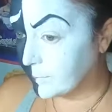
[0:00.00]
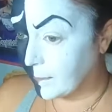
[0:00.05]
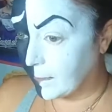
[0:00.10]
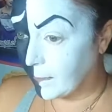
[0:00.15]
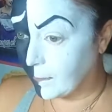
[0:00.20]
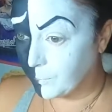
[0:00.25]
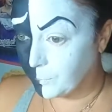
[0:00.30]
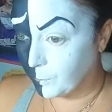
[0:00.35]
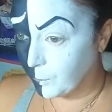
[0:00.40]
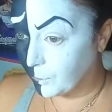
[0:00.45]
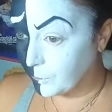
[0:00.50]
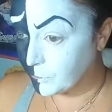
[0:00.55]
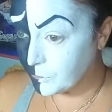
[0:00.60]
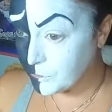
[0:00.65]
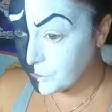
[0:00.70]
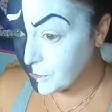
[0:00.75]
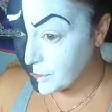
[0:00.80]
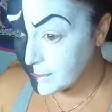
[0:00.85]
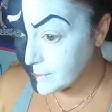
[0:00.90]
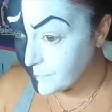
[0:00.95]
That works
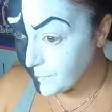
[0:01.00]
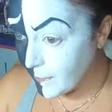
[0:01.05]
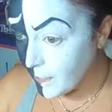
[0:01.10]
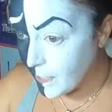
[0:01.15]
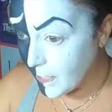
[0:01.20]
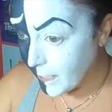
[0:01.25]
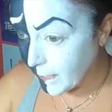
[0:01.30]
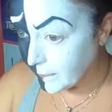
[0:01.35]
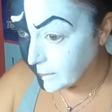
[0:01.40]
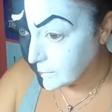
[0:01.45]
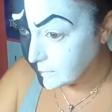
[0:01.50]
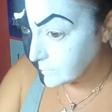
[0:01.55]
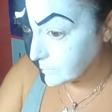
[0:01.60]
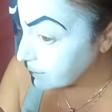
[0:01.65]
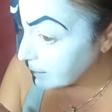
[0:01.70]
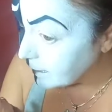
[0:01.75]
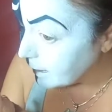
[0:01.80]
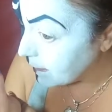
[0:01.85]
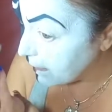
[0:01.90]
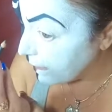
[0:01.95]
just fine.
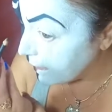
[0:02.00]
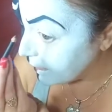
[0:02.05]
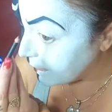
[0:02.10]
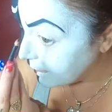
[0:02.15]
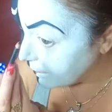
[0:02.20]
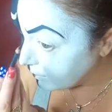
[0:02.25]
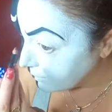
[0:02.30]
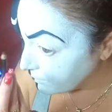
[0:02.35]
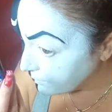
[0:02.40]
Yay.